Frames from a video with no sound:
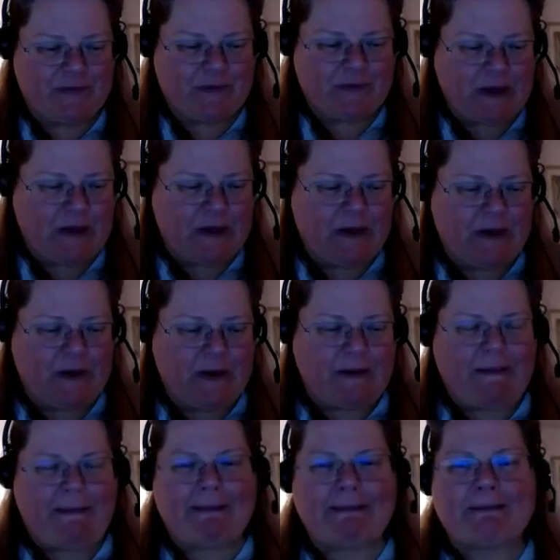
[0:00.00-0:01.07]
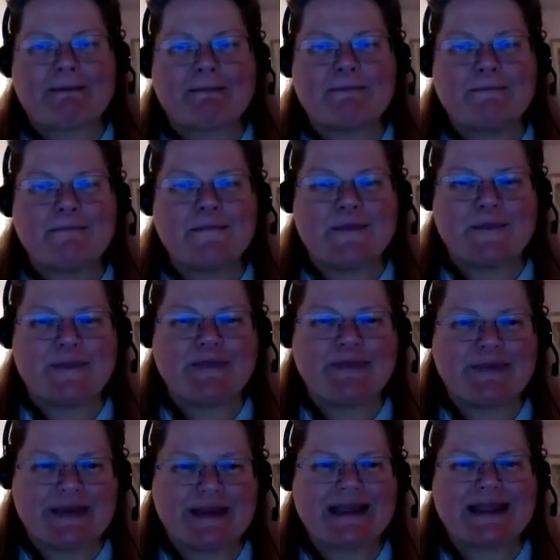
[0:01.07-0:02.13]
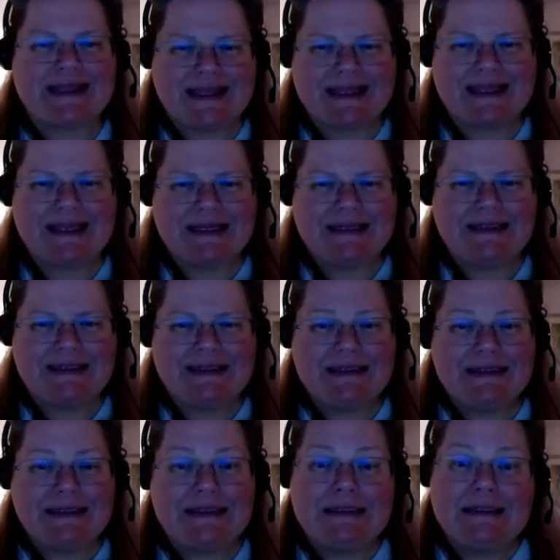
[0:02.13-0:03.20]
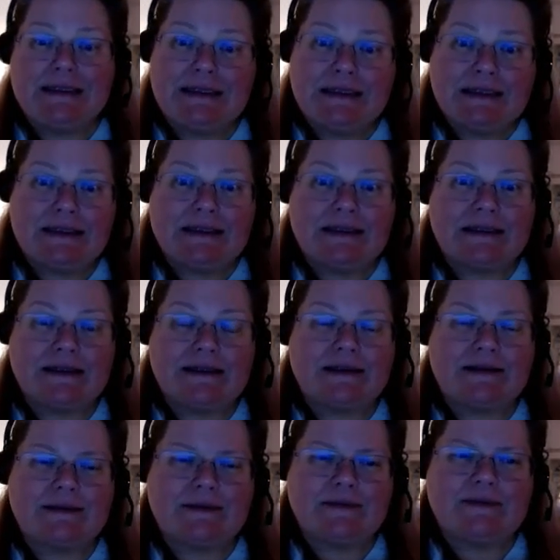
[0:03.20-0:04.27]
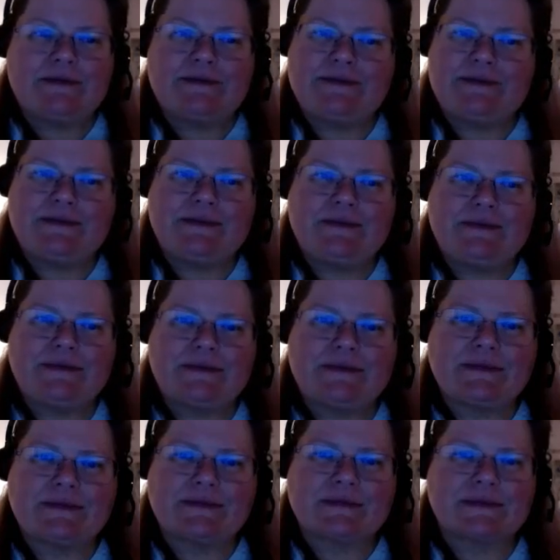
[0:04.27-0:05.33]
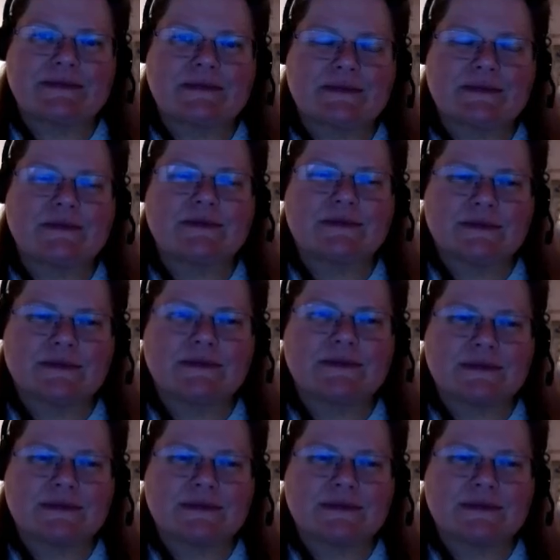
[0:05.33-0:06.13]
No words are spoken by the person on screen.